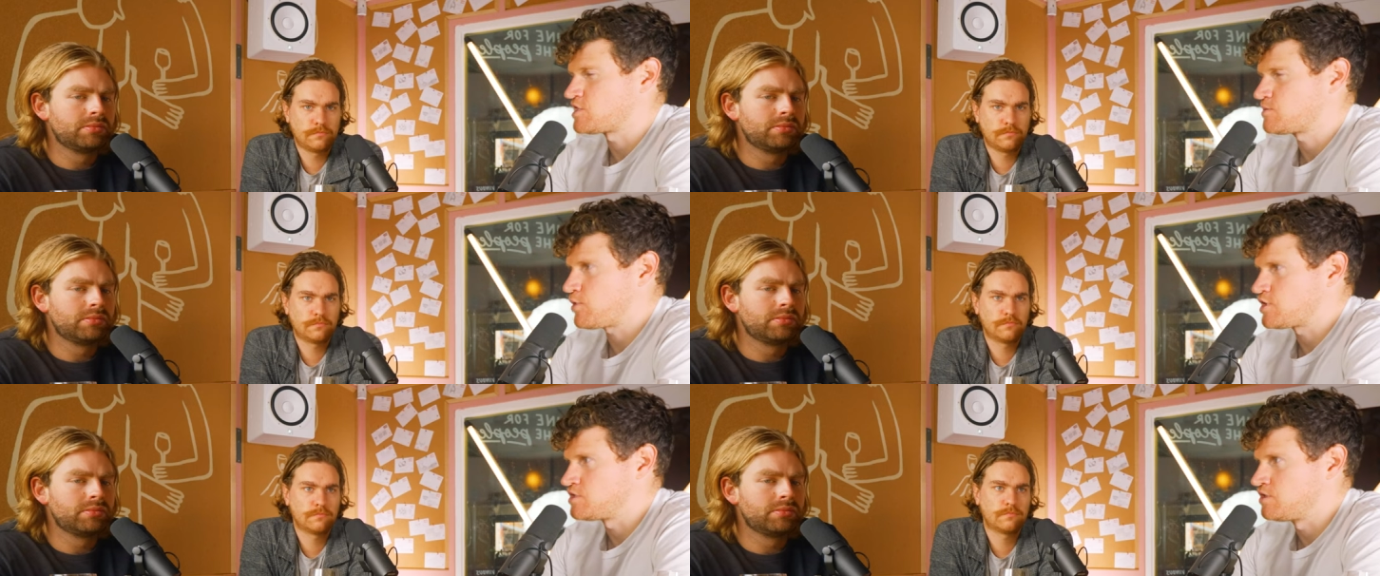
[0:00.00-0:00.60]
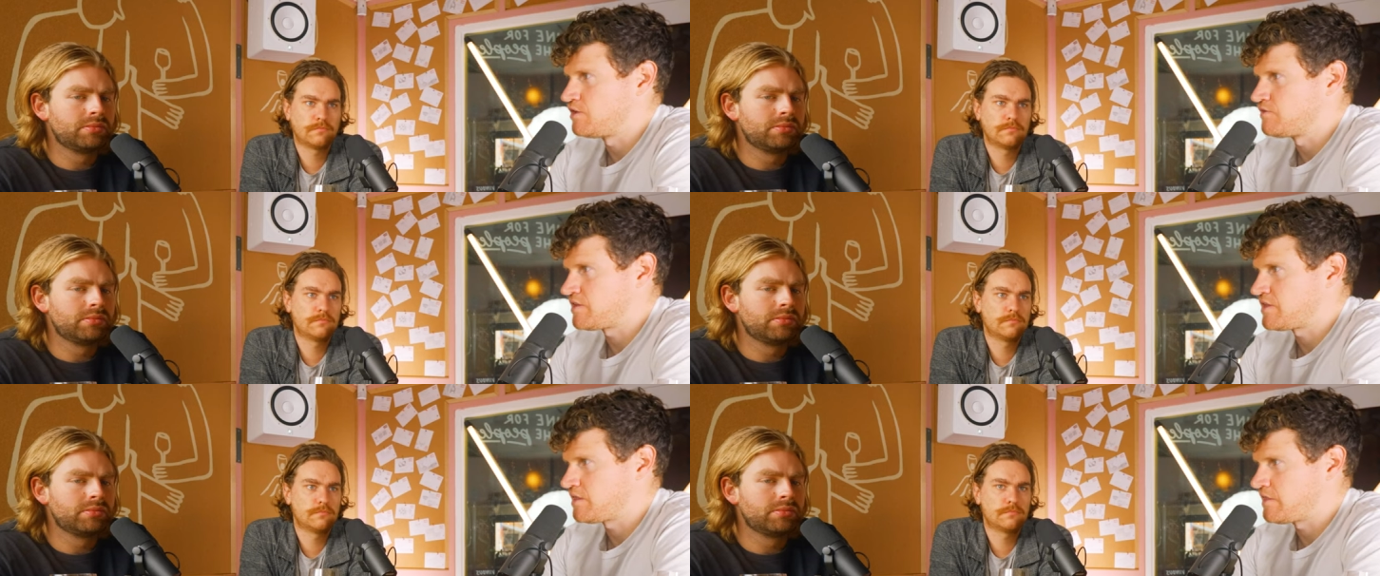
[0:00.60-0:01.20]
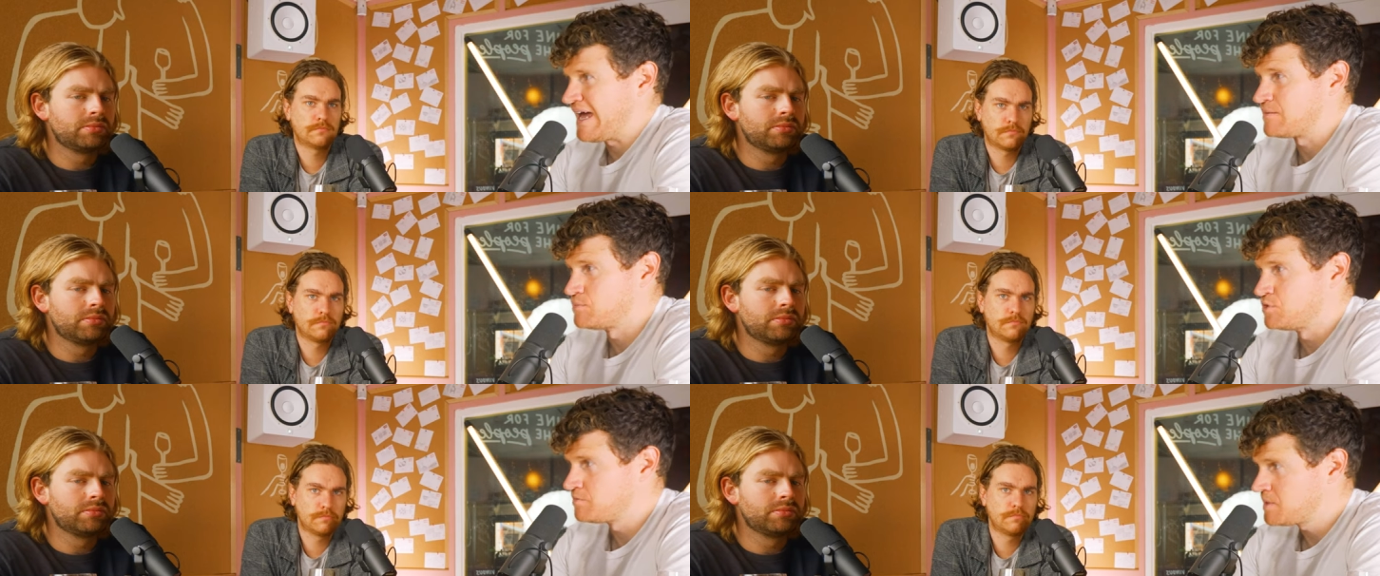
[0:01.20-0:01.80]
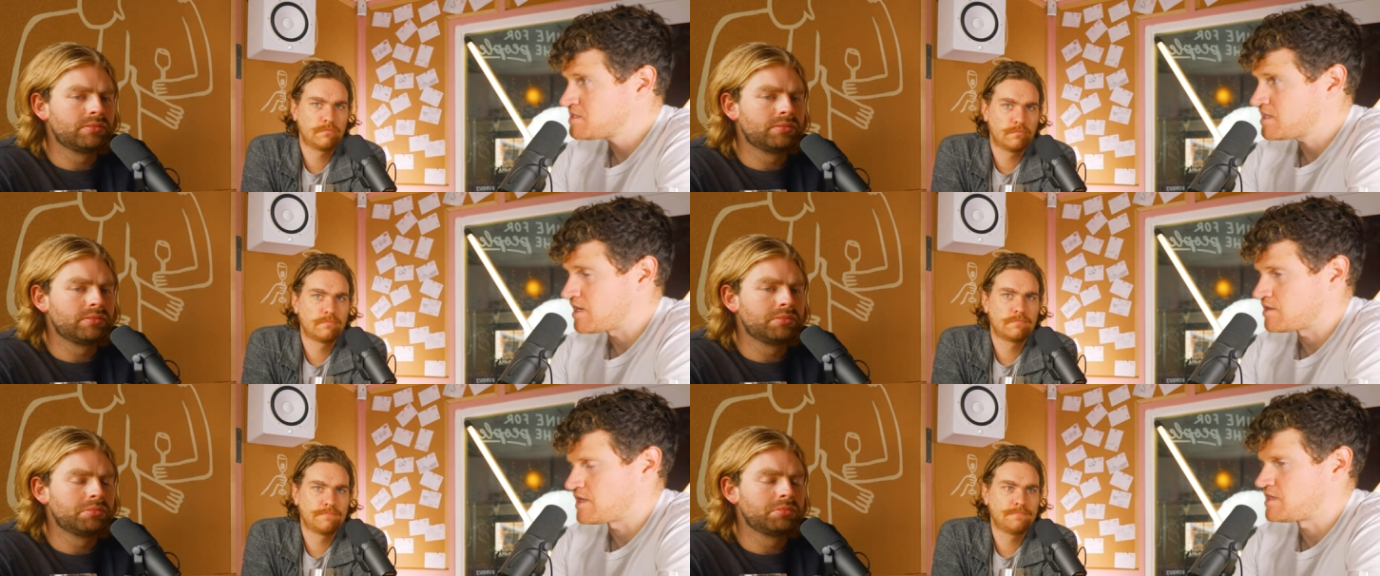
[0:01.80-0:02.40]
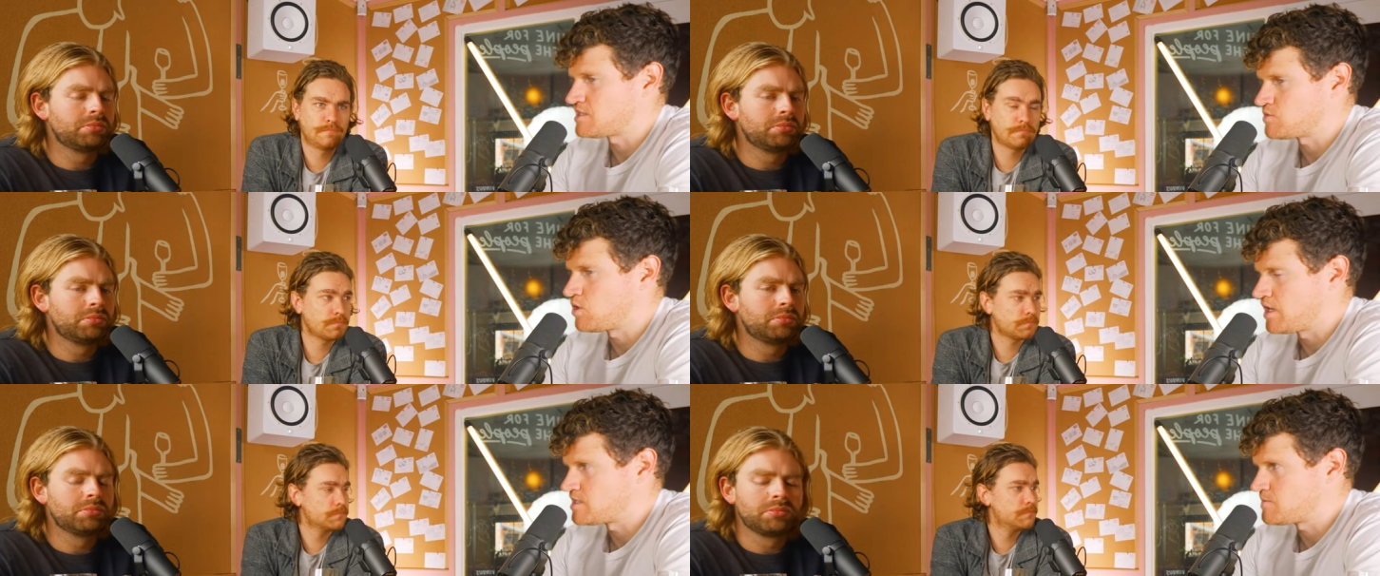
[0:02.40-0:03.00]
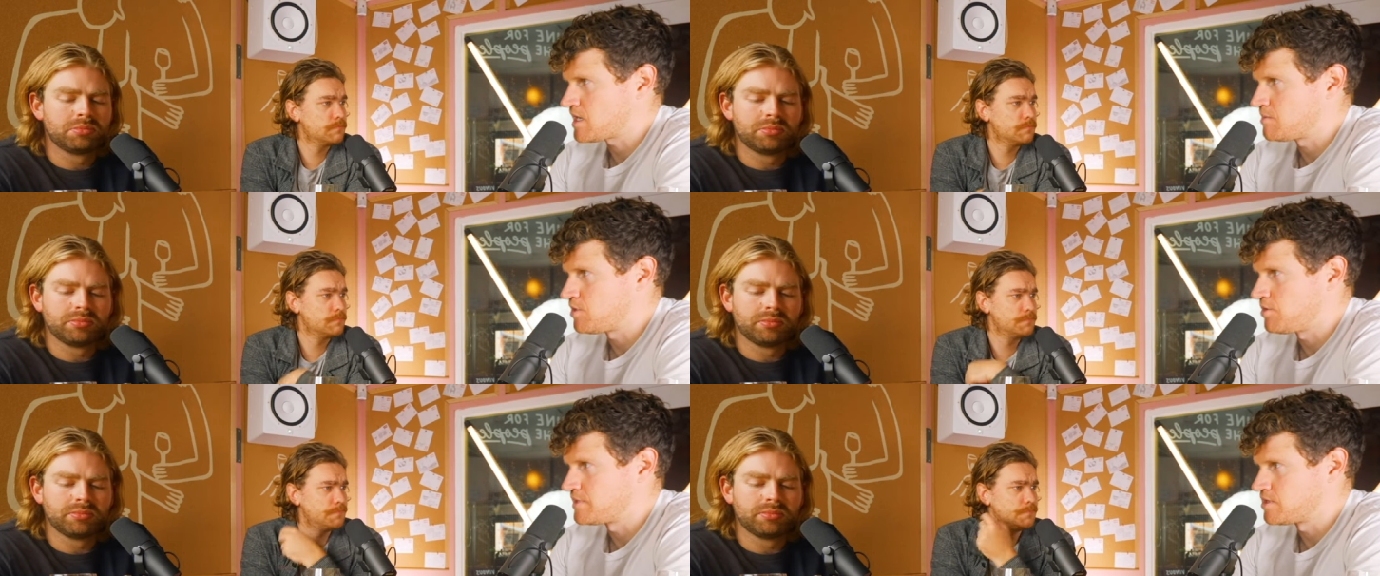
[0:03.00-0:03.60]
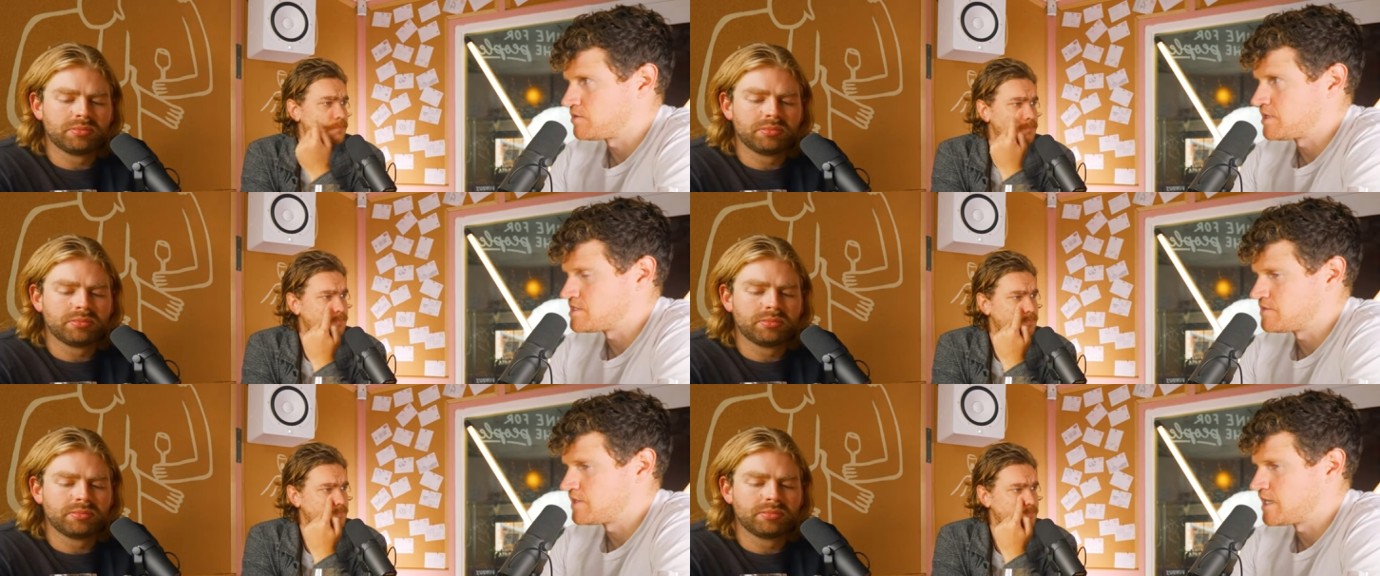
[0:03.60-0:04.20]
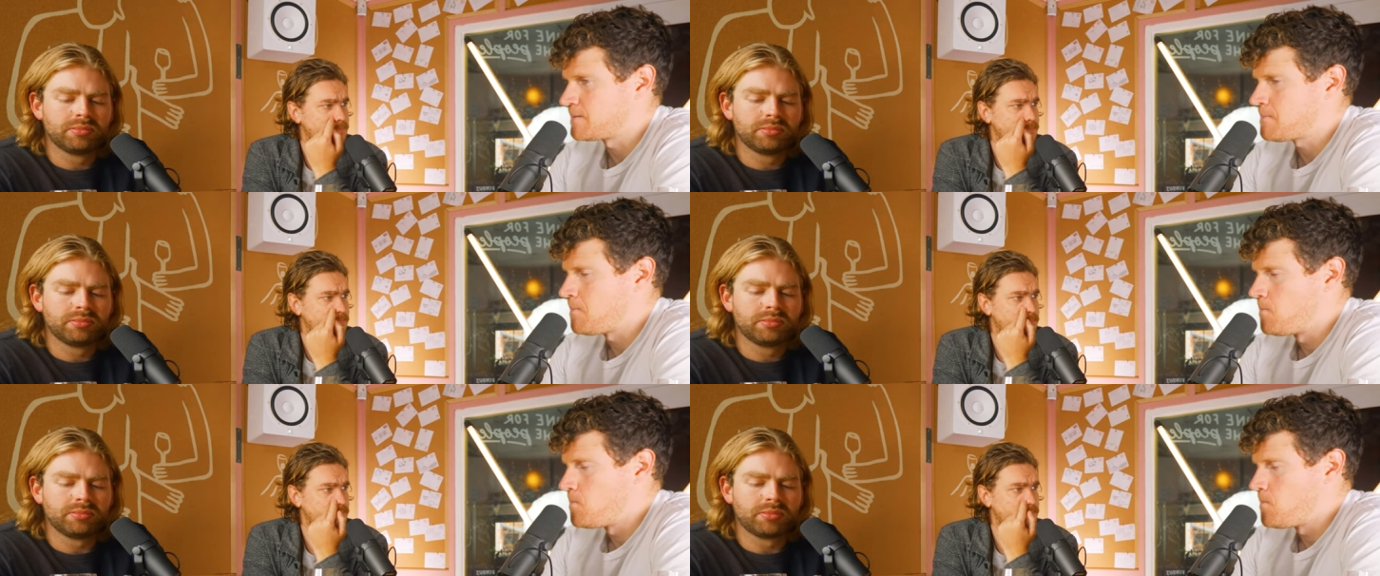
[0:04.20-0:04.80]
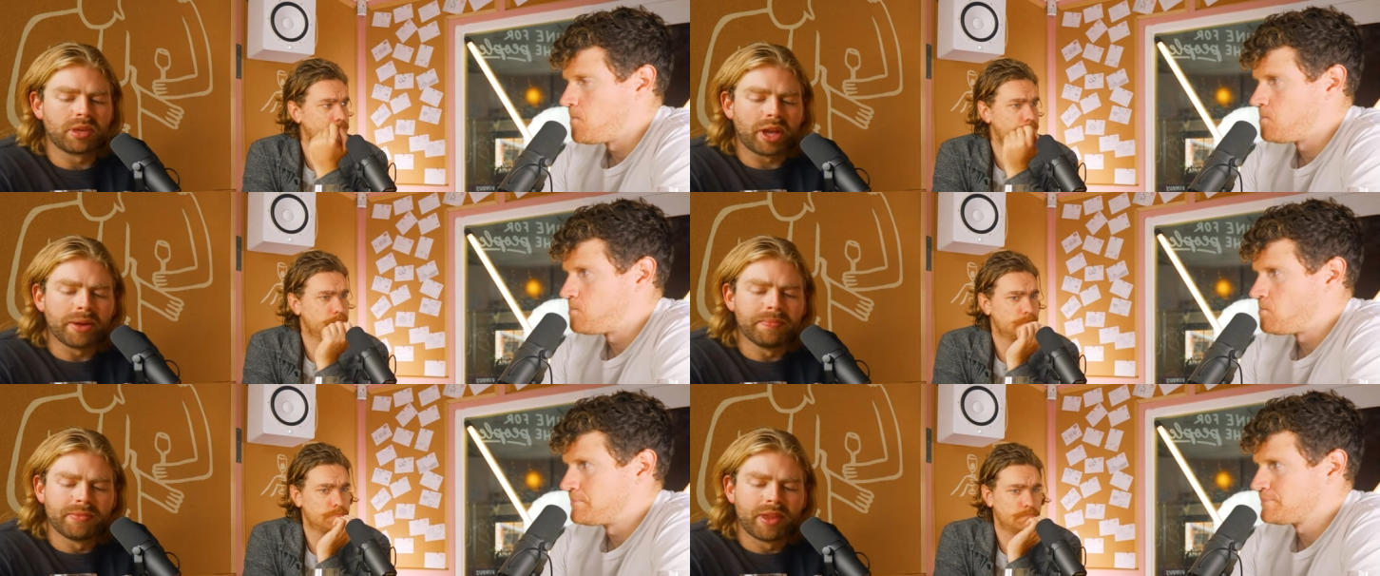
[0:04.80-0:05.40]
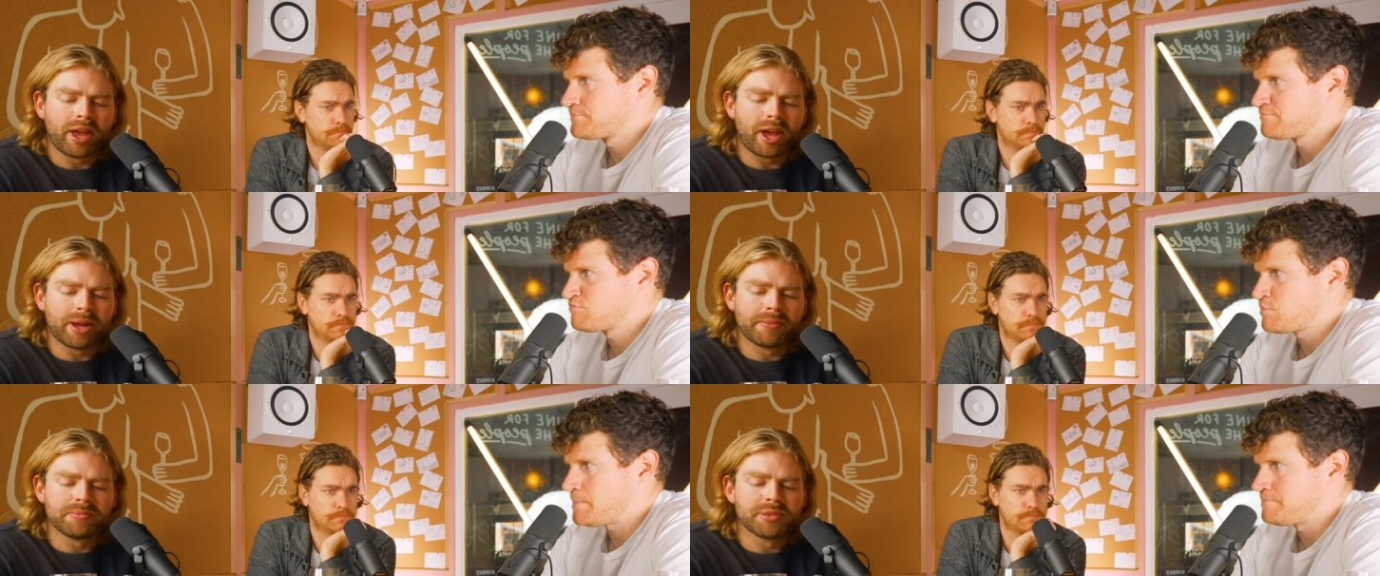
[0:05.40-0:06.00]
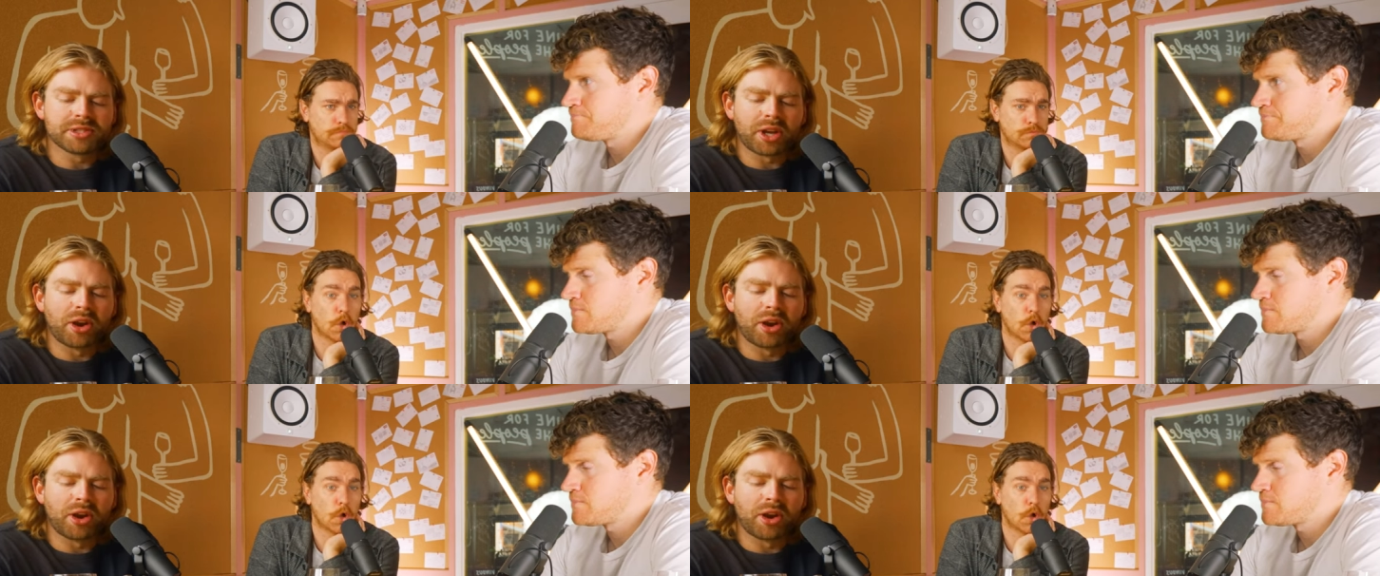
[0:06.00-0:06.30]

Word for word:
Speaker 1: expression of, I think, that movement, and I think that's why it's become popularized of late. Okay. Um, so